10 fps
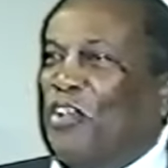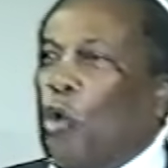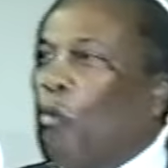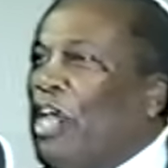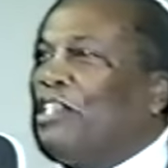
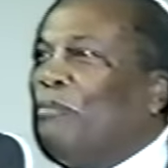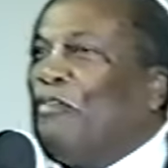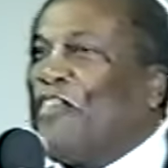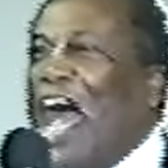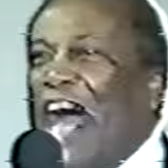The wisdom
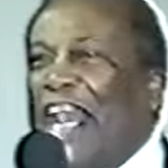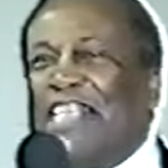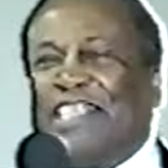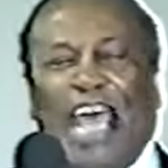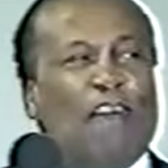of God
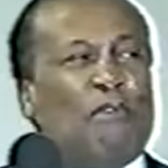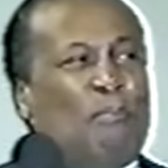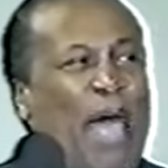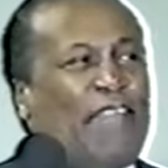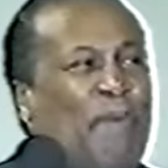has to have a
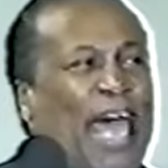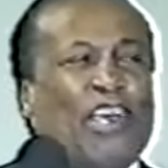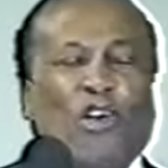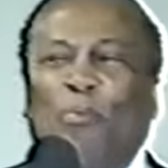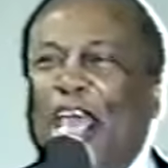
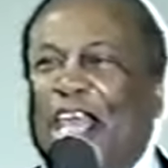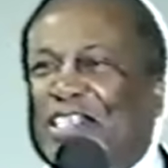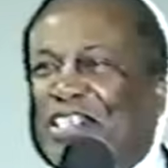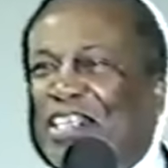mathematical base.